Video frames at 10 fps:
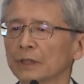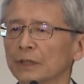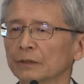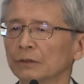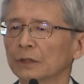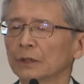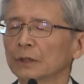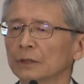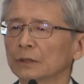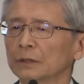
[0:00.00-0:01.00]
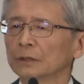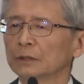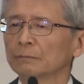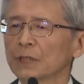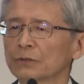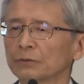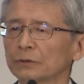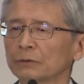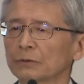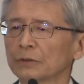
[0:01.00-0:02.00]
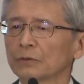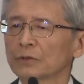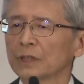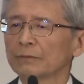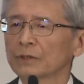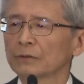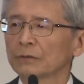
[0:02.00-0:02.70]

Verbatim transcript: be assessed on the quantitative manner.